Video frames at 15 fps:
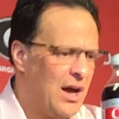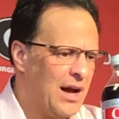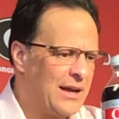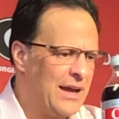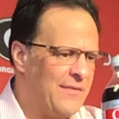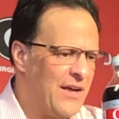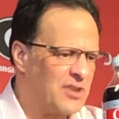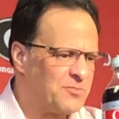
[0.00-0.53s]

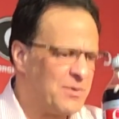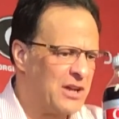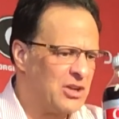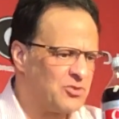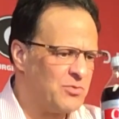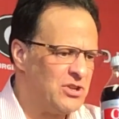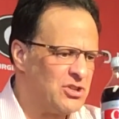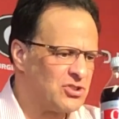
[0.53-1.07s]
again, that's
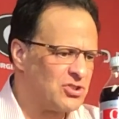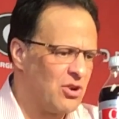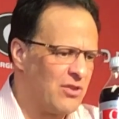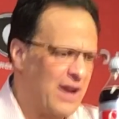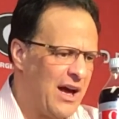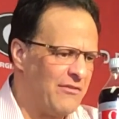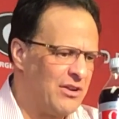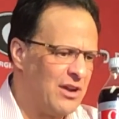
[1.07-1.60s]
because we just
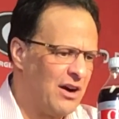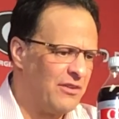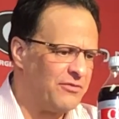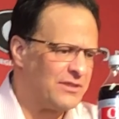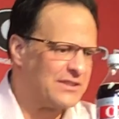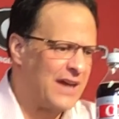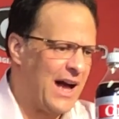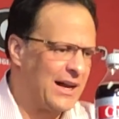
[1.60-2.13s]
don't have enough
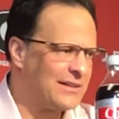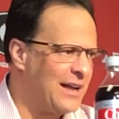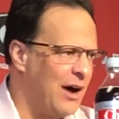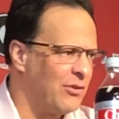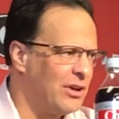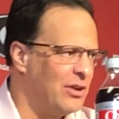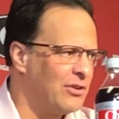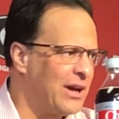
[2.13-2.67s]
attack
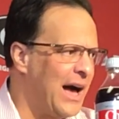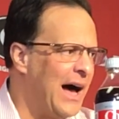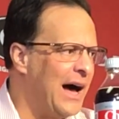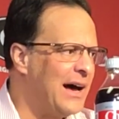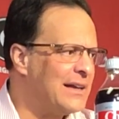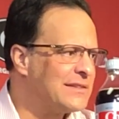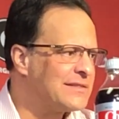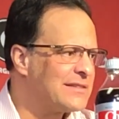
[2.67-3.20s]
downhill
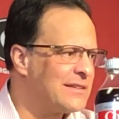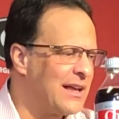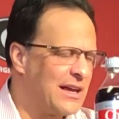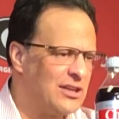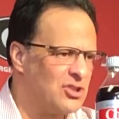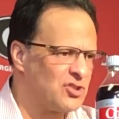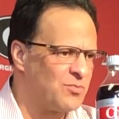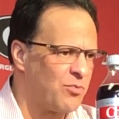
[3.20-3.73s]
guys that
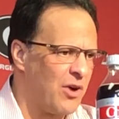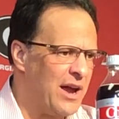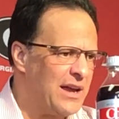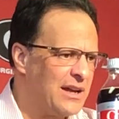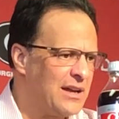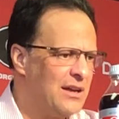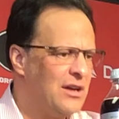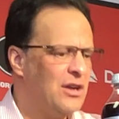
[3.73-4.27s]
can just
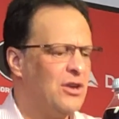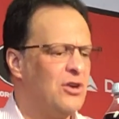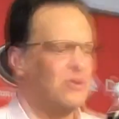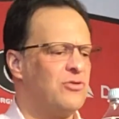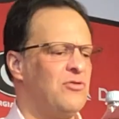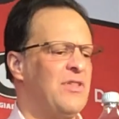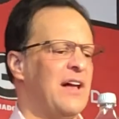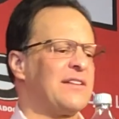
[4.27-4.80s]
break
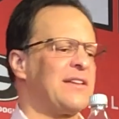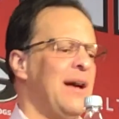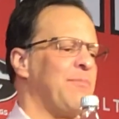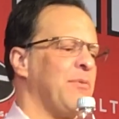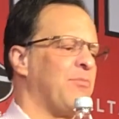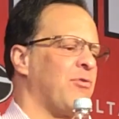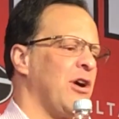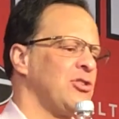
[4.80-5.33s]
through that
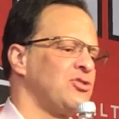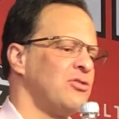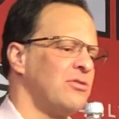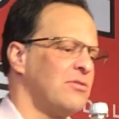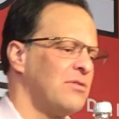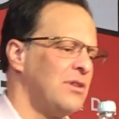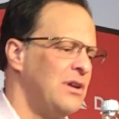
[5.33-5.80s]
type of pressure.